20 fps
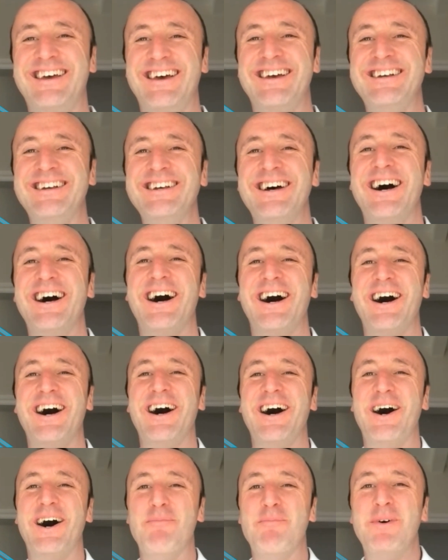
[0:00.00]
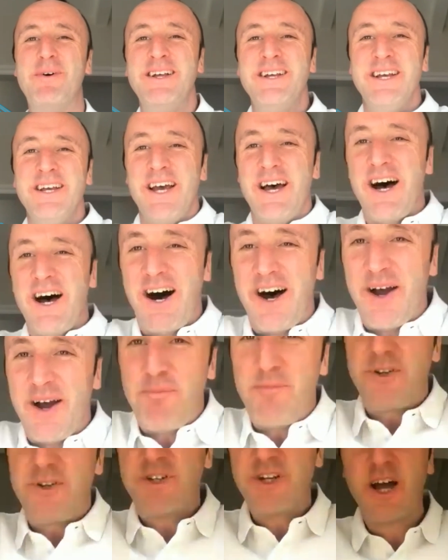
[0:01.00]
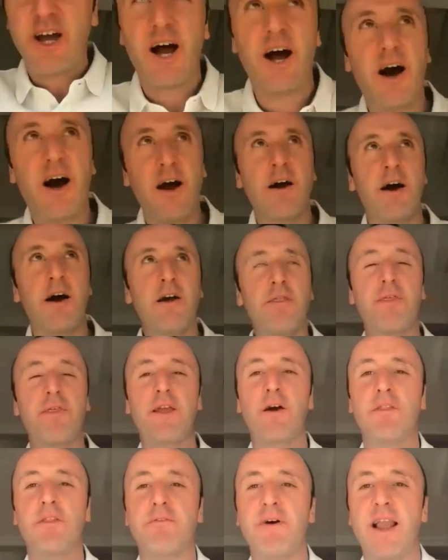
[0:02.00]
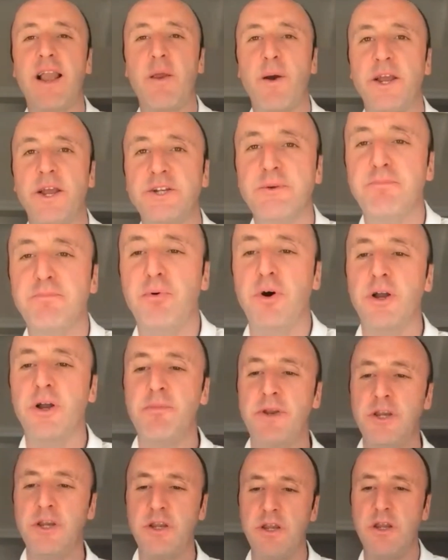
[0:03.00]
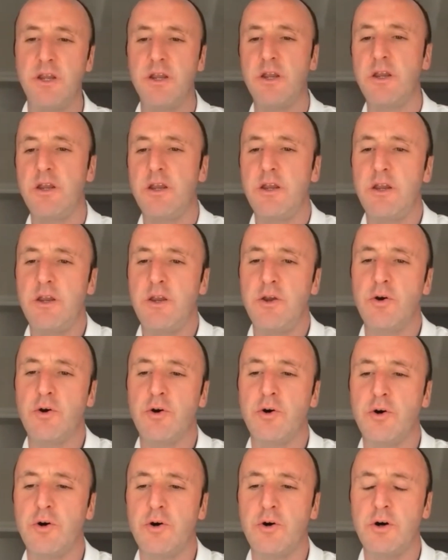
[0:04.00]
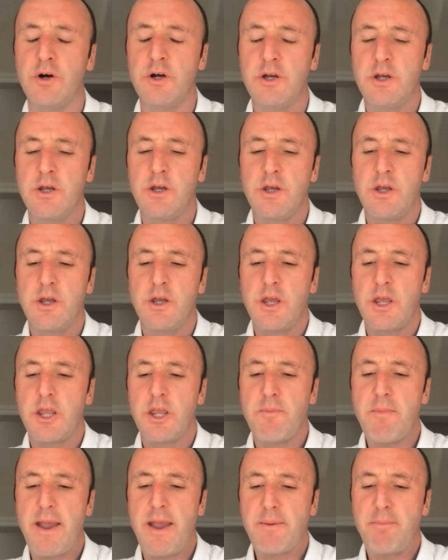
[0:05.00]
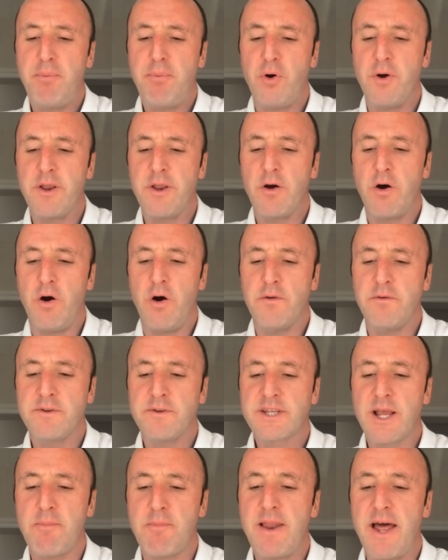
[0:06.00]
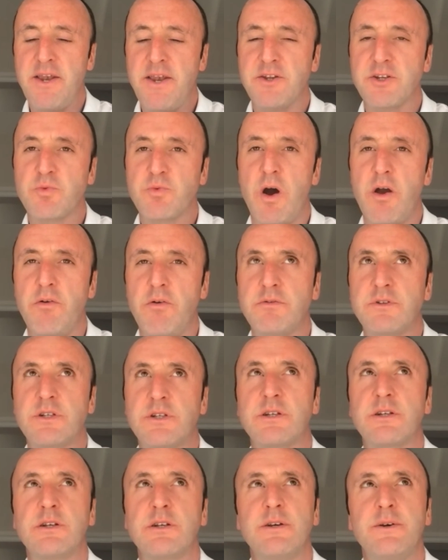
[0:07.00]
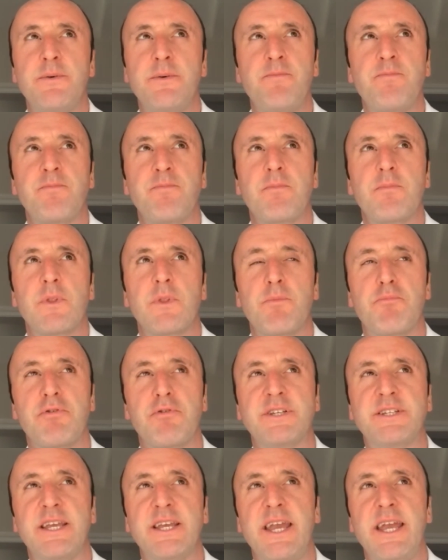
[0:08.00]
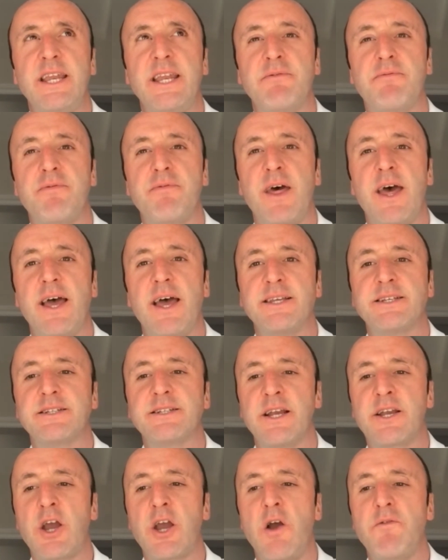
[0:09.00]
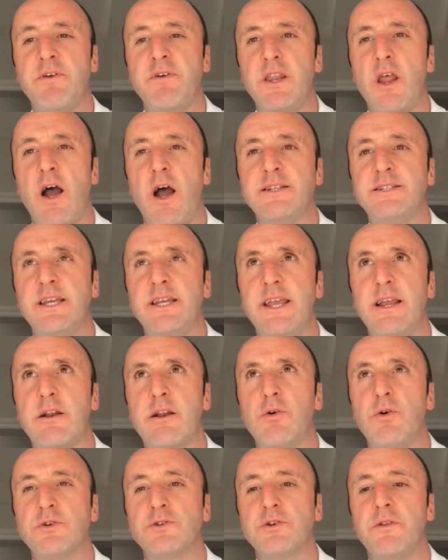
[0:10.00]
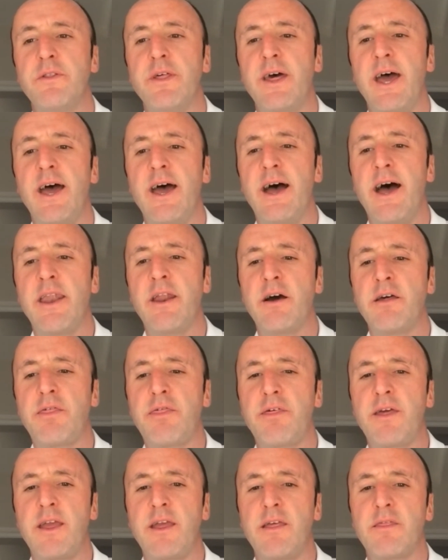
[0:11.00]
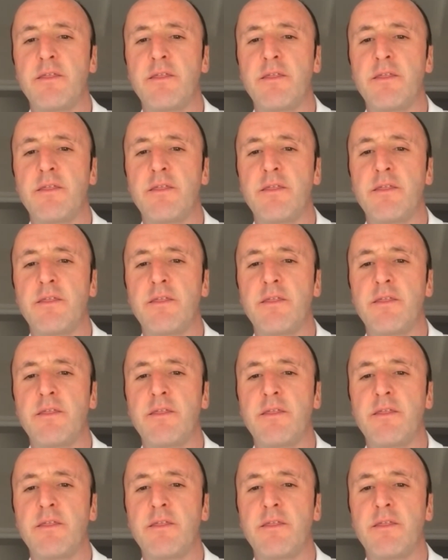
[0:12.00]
as you know. I think on the valuation point, I mean, you make a point on some lenders won't proceed if there's a COVID-19 clause on there. And I think